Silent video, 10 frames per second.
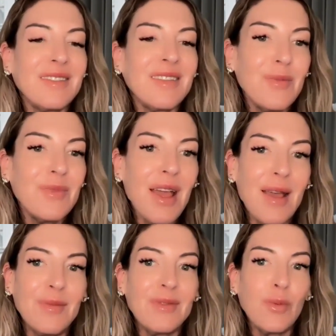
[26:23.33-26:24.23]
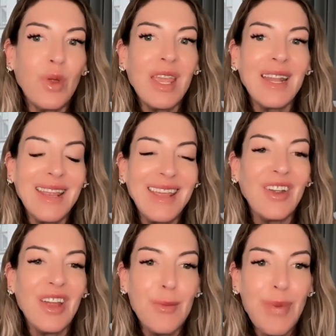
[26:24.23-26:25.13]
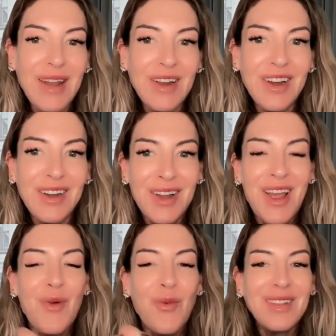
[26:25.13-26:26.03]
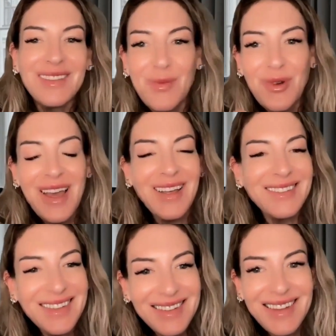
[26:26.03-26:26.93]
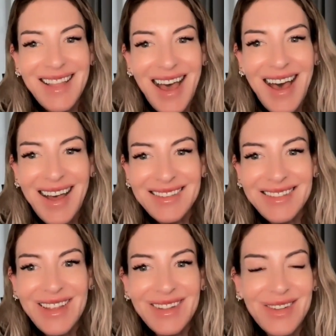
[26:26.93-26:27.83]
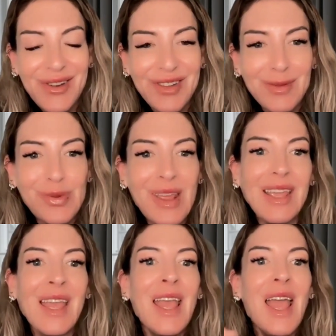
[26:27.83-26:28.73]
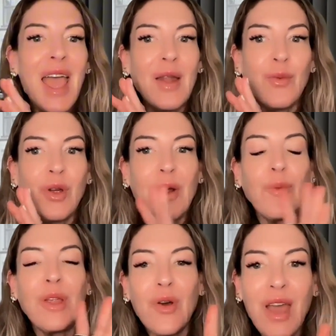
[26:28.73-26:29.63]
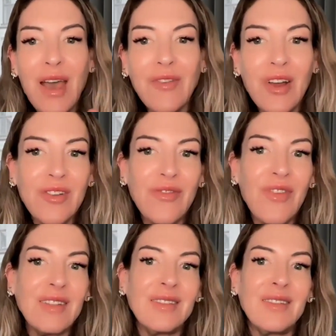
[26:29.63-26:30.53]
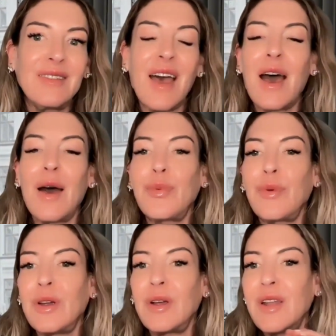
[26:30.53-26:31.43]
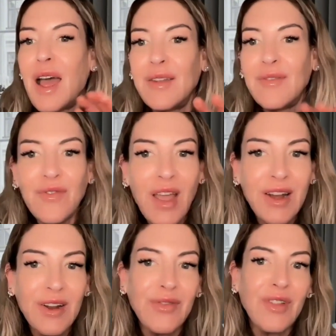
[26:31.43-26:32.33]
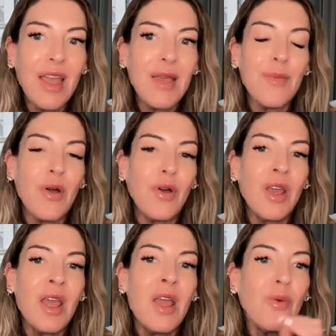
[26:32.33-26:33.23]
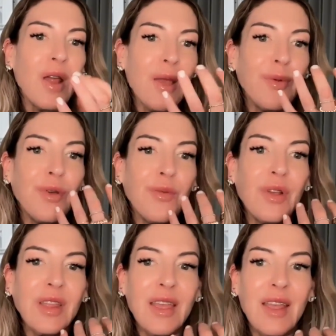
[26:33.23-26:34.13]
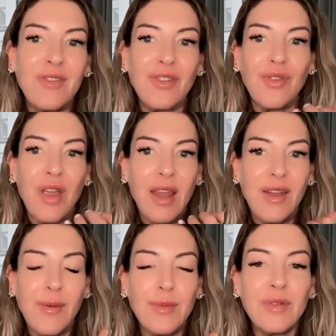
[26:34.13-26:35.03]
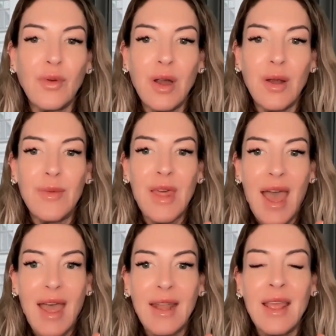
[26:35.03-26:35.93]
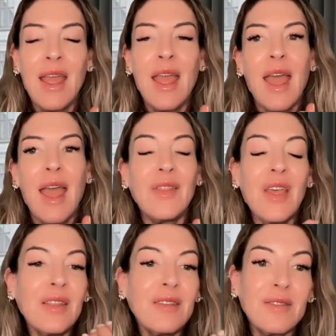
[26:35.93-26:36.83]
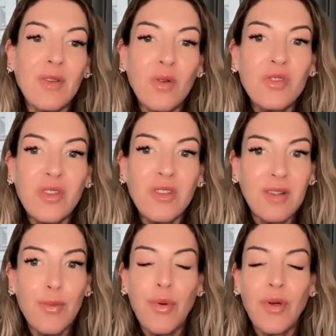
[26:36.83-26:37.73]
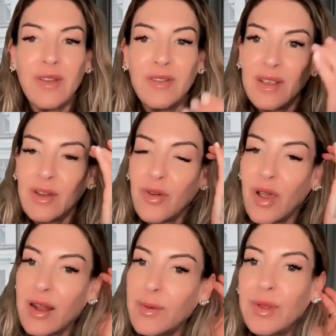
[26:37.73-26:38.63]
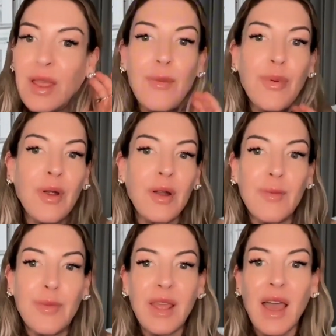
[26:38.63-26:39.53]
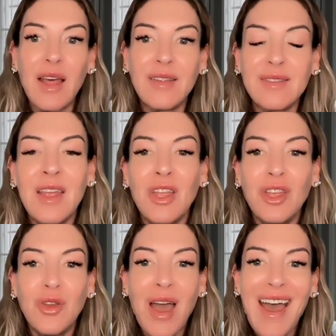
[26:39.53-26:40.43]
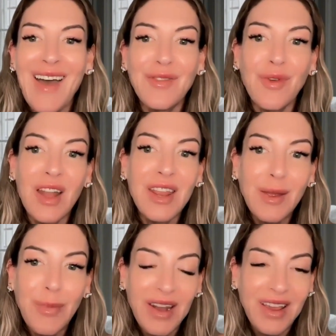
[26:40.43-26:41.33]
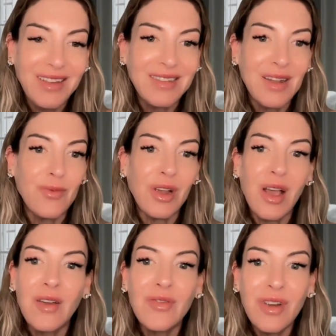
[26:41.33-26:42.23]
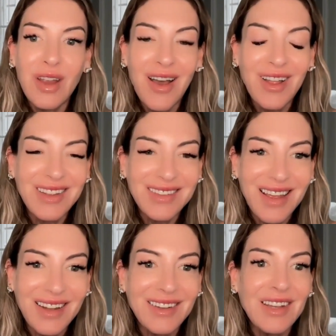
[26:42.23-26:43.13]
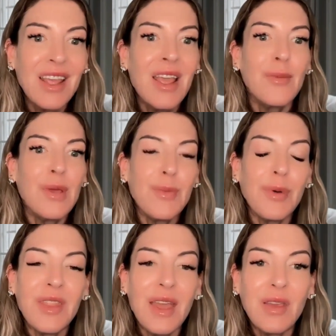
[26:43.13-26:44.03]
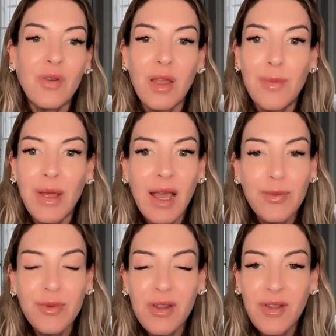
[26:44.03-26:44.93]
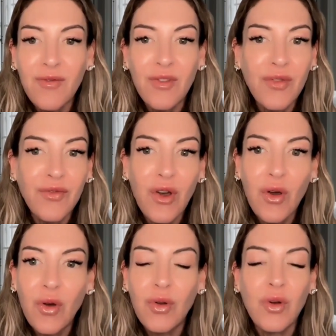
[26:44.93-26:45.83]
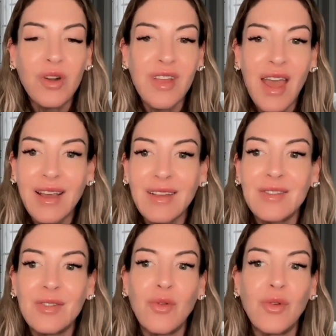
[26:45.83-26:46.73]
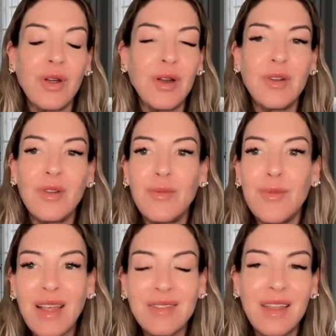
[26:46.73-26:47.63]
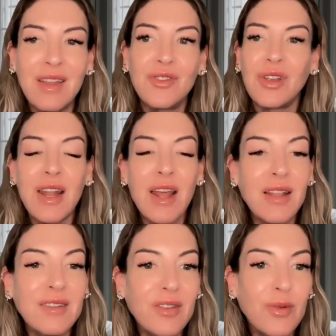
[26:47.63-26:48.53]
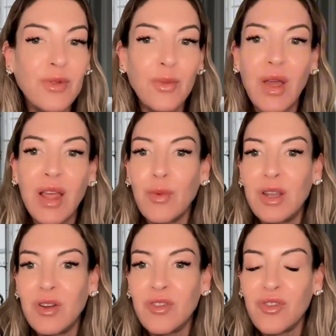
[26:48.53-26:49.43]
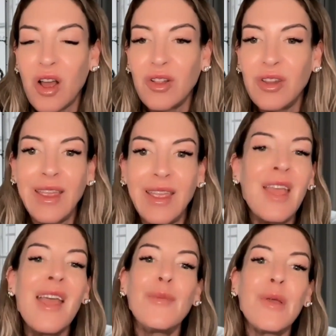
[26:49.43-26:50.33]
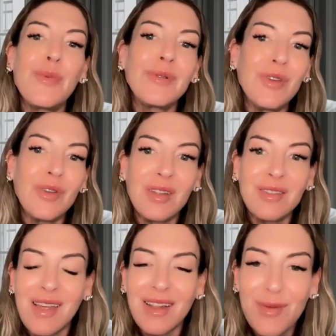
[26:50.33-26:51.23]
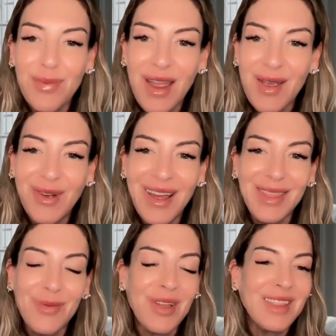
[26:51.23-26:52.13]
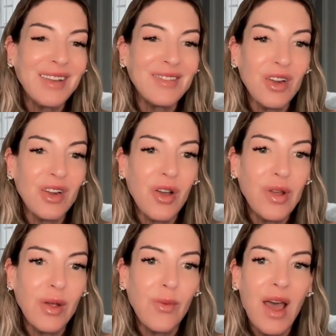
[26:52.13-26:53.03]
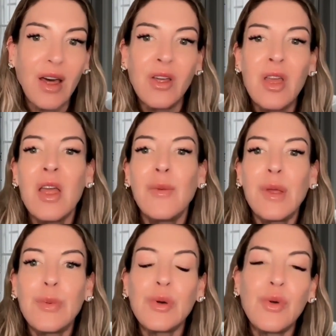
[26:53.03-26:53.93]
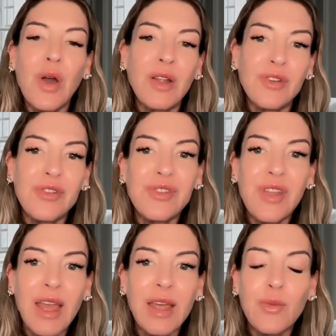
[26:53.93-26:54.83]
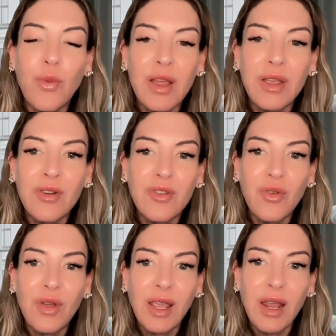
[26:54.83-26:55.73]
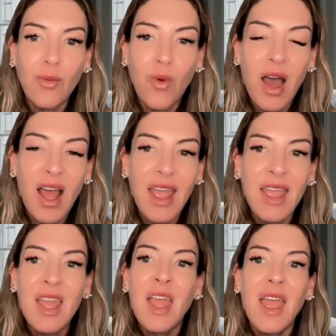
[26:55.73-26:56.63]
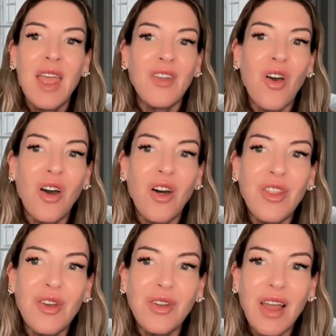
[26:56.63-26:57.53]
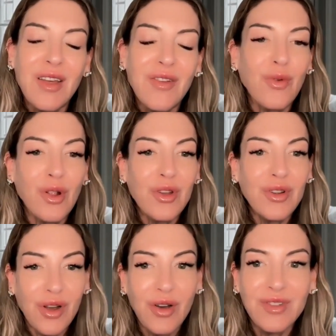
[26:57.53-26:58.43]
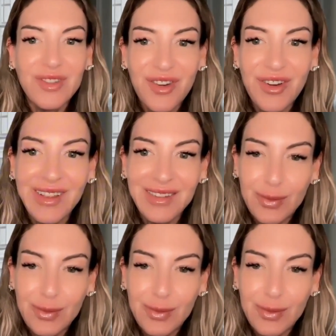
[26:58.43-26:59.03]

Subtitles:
And sometimes we can hear it better when someone else is in the hot seat, so to speak, and we don't have our defenses up, we're not in fight or flight mode, we're able to really integrate and absorb that. And then the social support is incredibly important because you have running buddies in recovery all of a sudden, people that you can pick up to the phone or text or message or get on Zooms with when you're struggling, people you can celebrate with when things are going well, people who understand what you're doing and why, and all the kind of roller coaster